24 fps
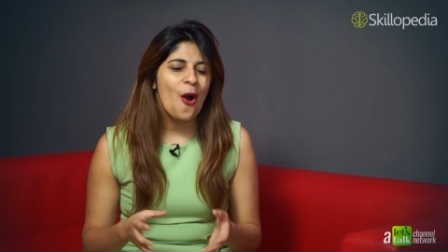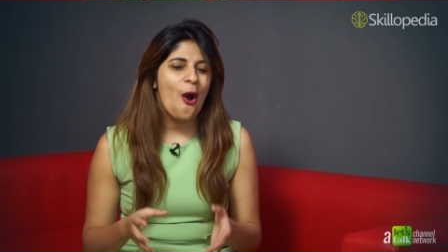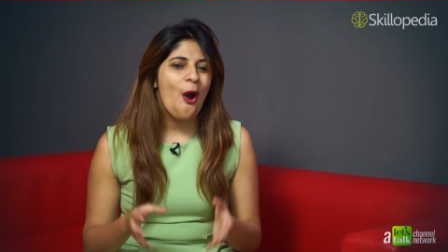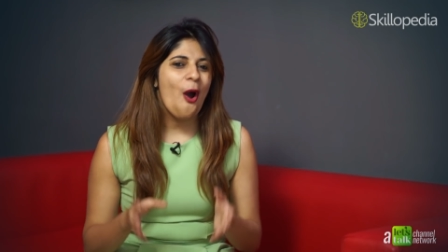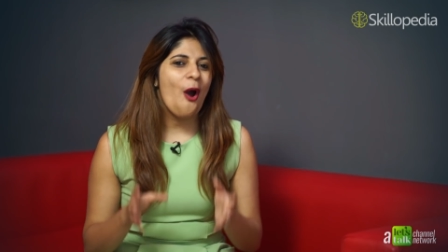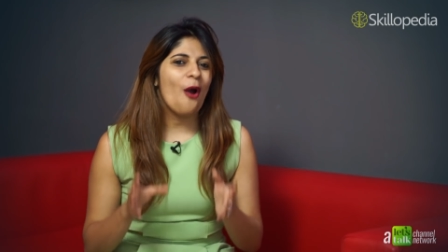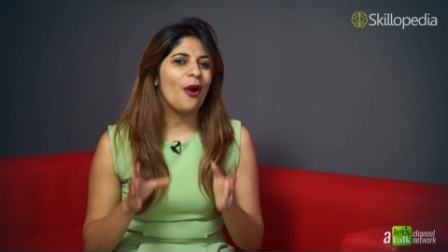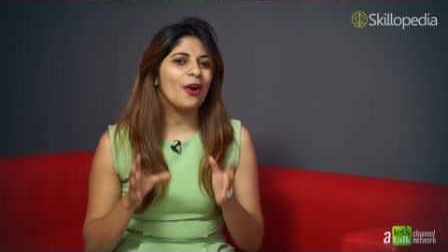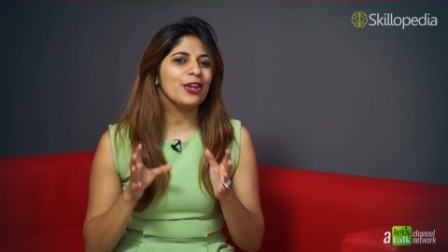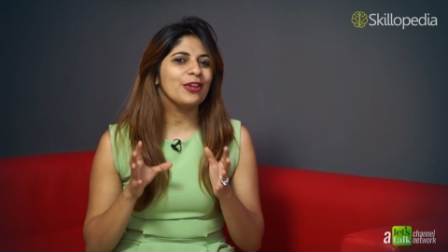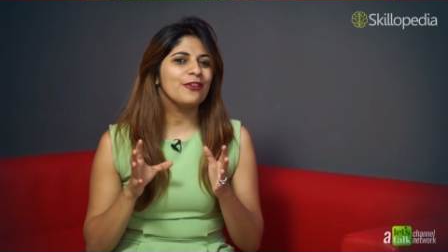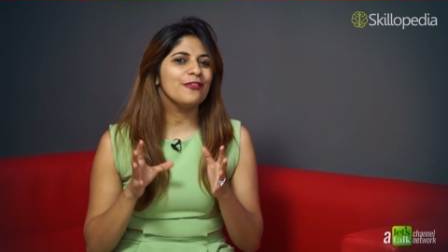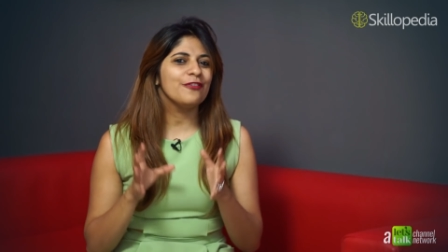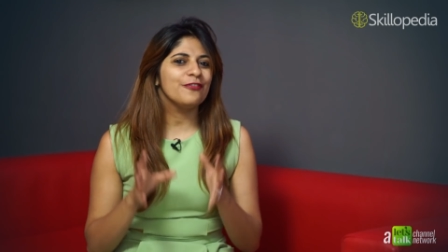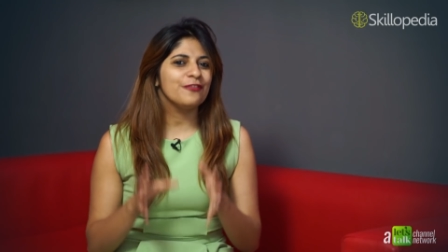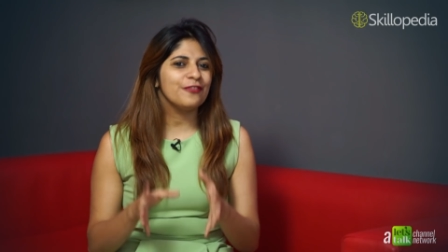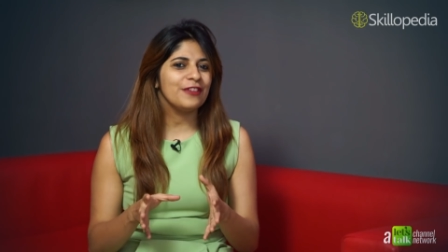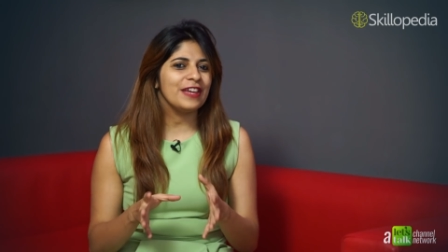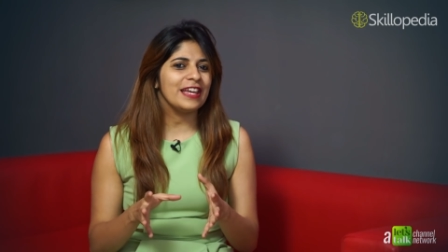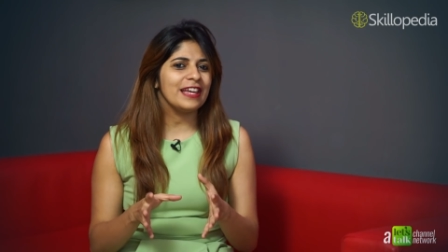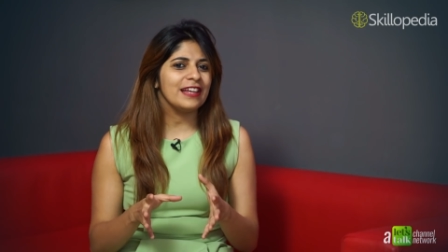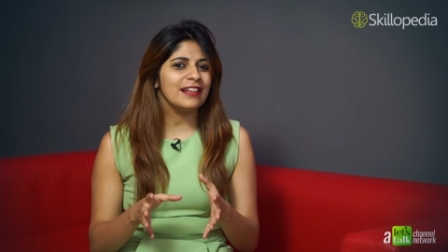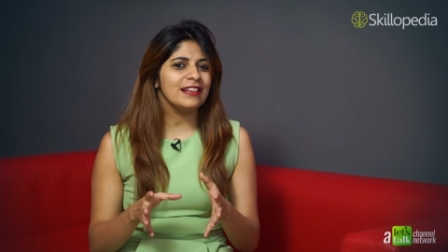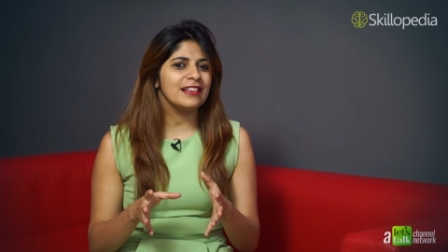Or you
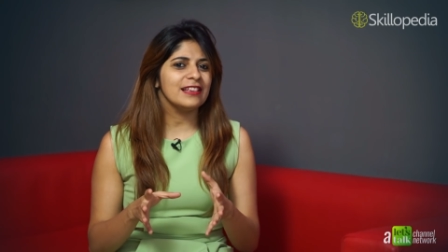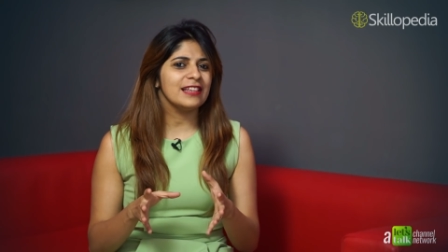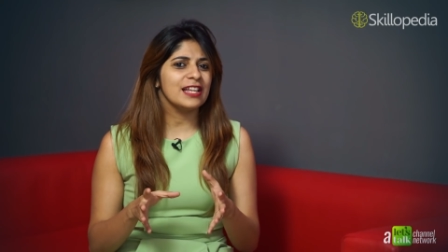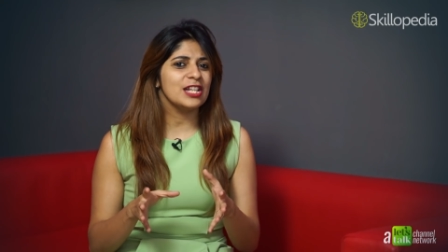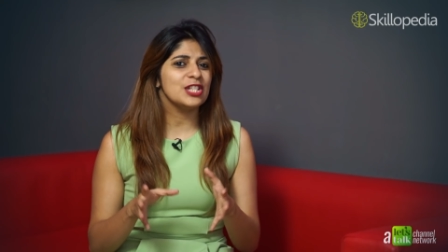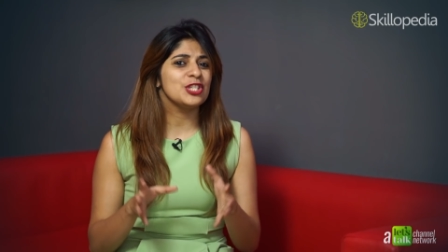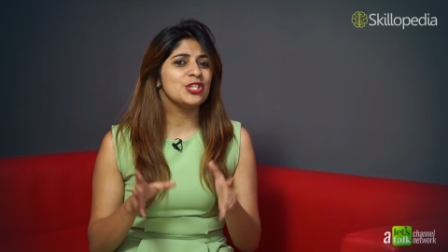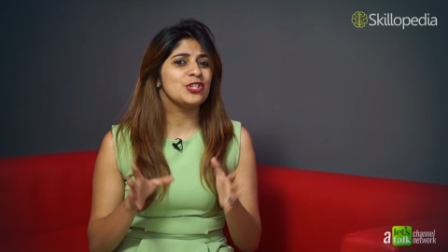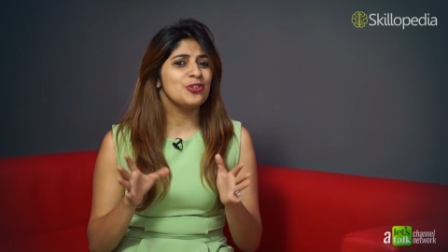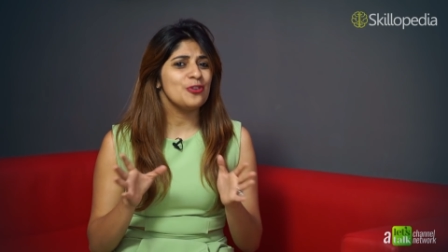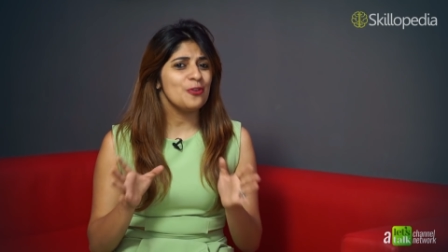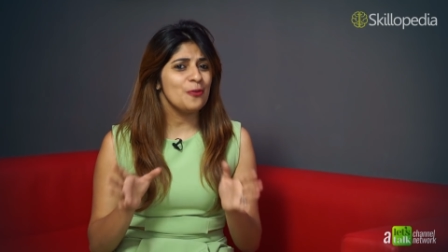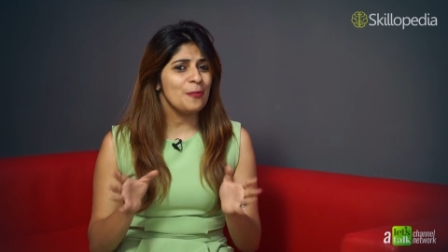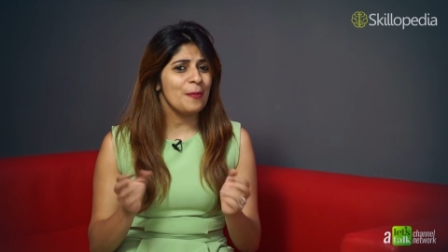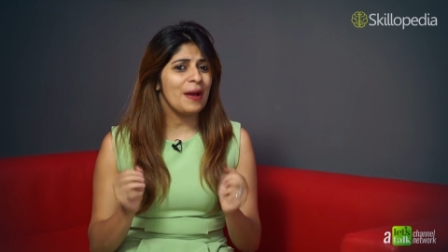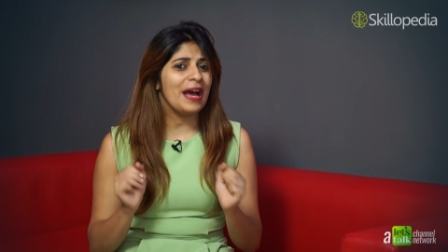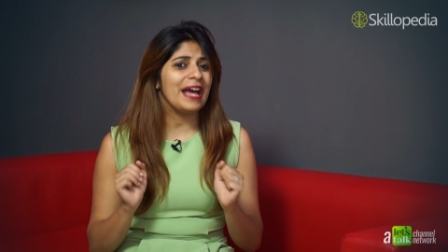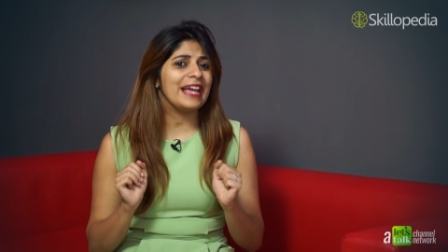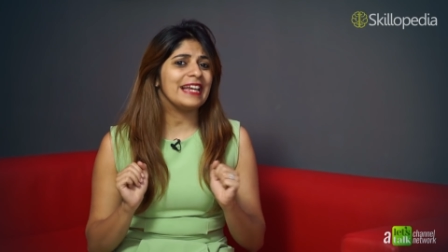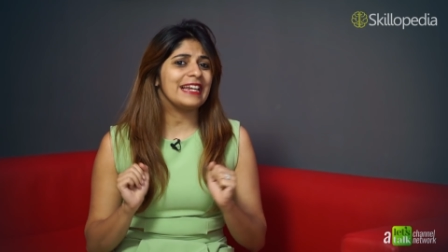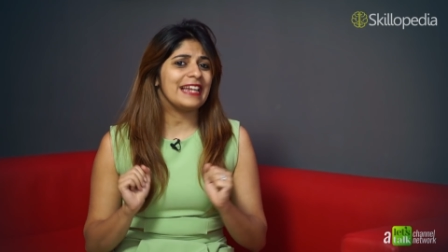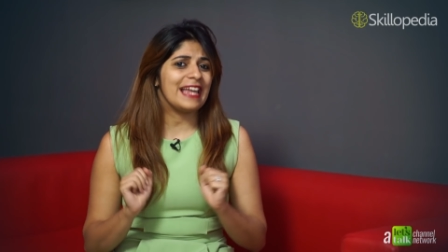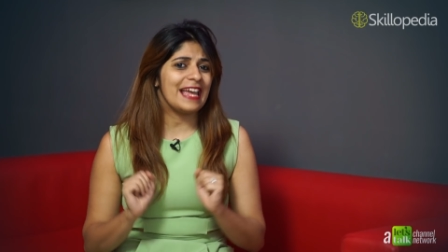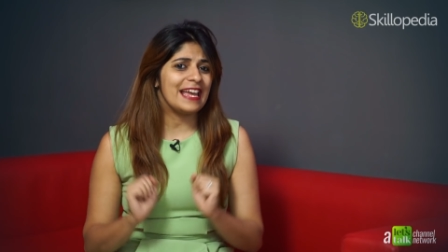feel that you
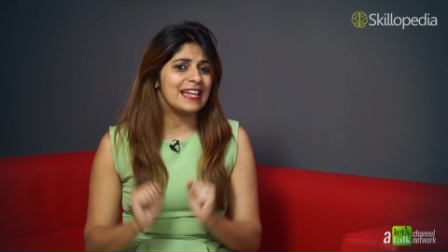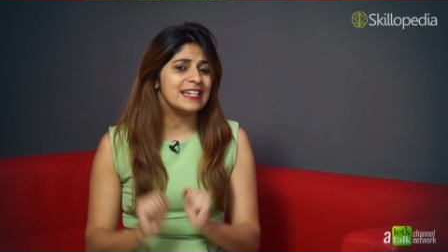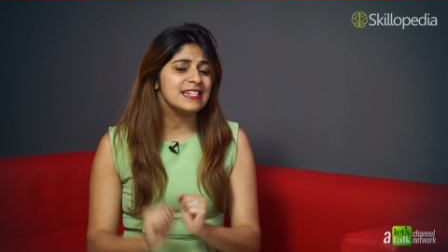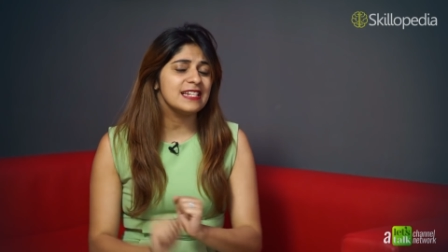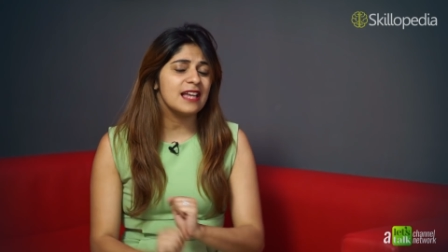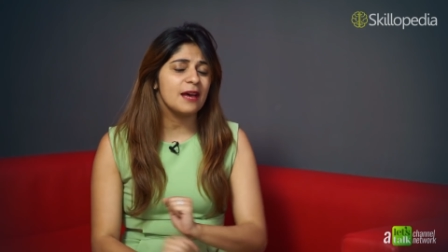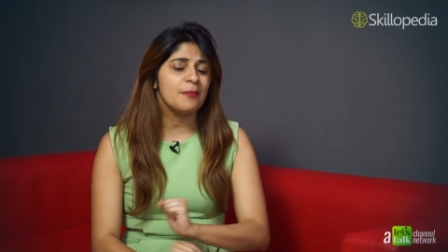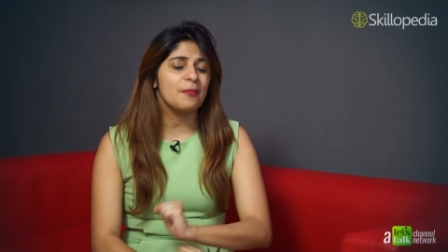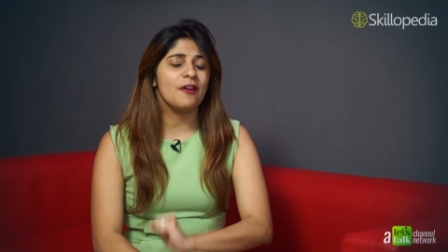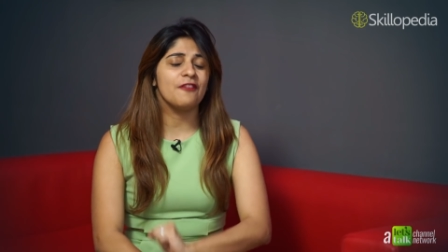might end up